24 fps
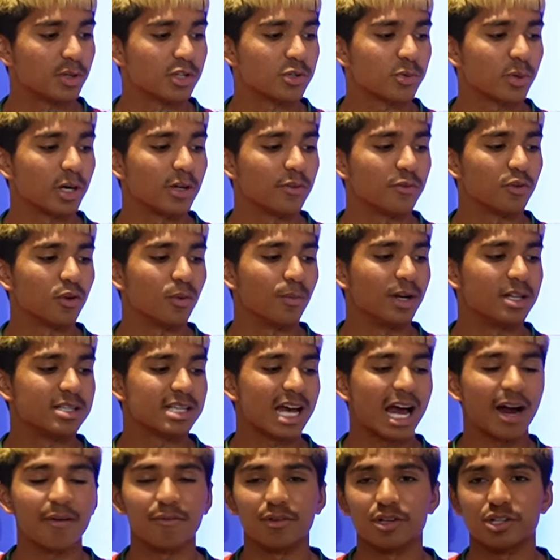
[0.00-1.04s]
with a 24 minutes
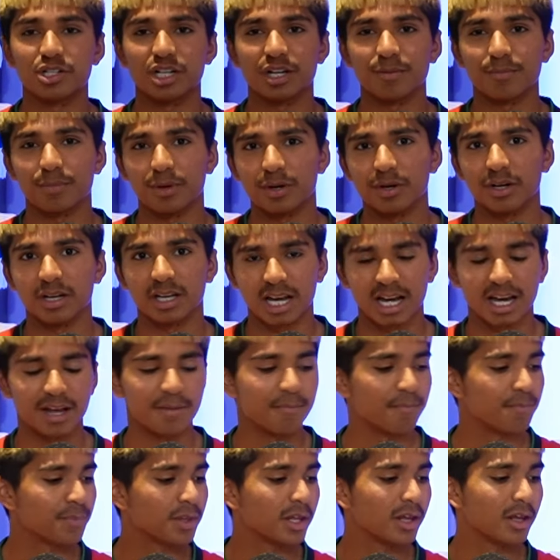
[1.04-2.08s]
averaging per
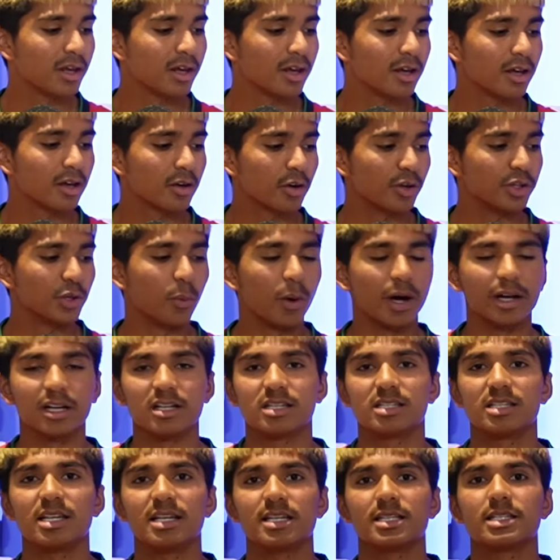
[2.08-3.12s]
game. Got the one
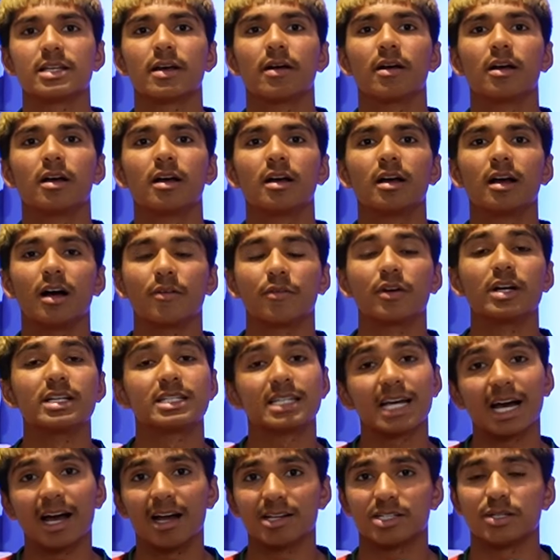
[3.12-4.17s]
assist. A very
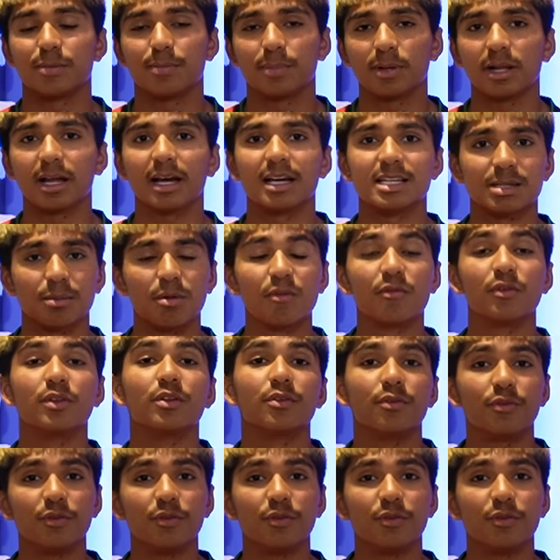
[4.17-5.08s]
talented player, someone for the